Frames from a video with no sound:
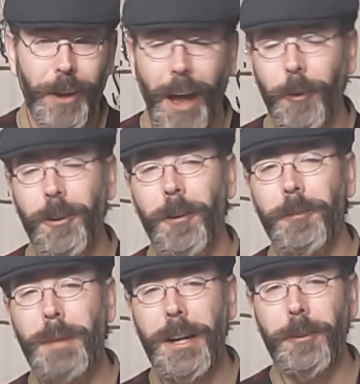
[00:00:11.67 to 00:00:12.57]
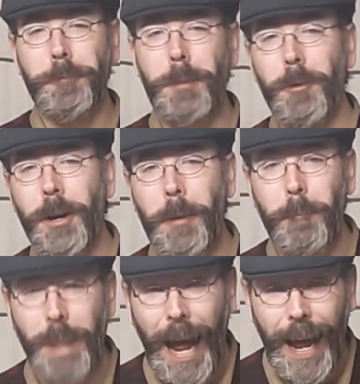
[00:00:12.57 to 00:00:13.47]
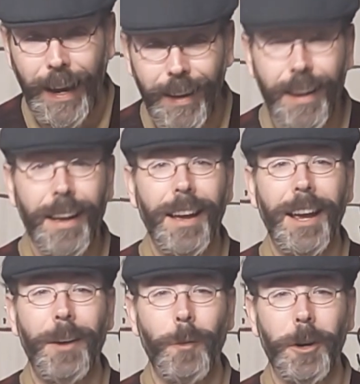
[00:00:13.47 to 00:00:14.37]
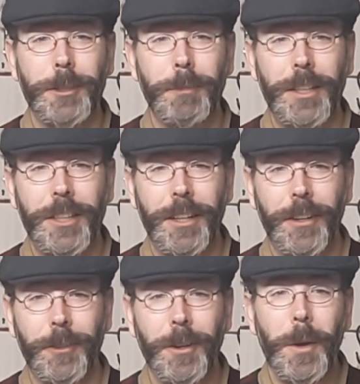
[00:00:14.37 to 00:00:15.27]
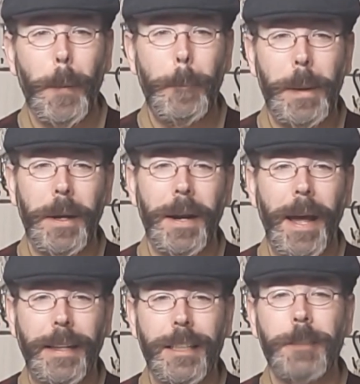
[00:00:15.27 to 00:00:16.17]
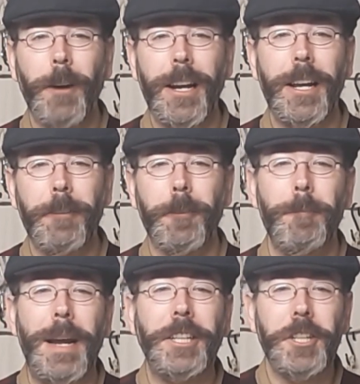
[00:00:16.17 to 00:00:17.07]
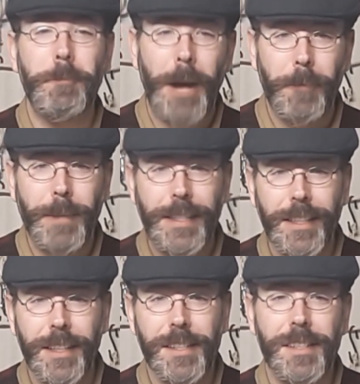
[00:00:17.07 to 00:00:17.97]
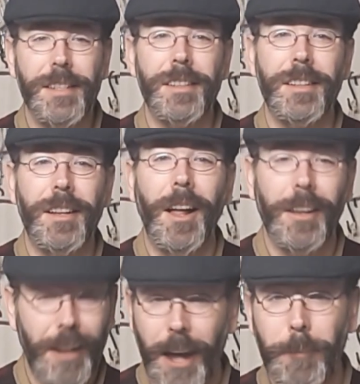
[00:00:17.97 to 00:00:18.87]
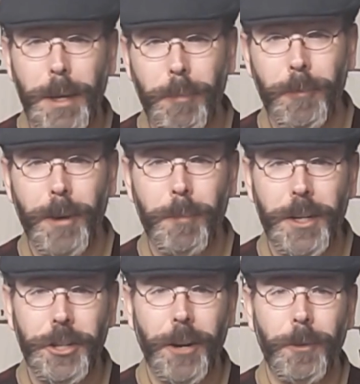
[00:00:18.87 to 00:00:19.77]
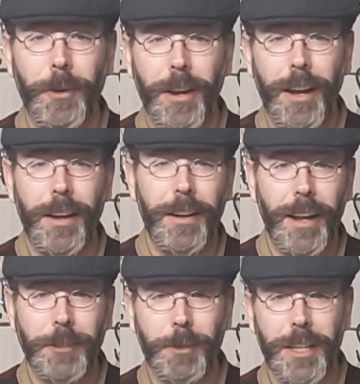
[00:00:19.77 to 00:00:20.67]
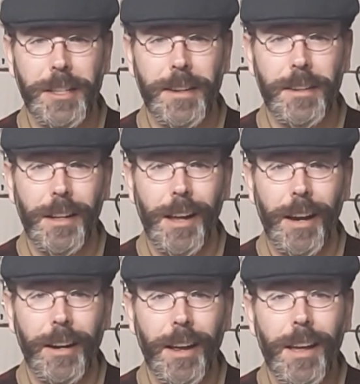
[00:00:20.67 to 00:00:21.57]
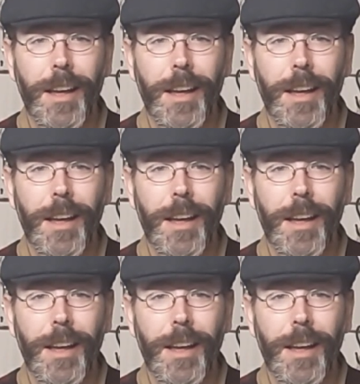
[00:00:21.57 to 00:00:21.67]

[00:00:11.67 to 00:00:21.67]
Now I don't know if many of those people come back and watch my channel, but at least finding information about mess kits, a lot of people find my channel and that's what they tend to like.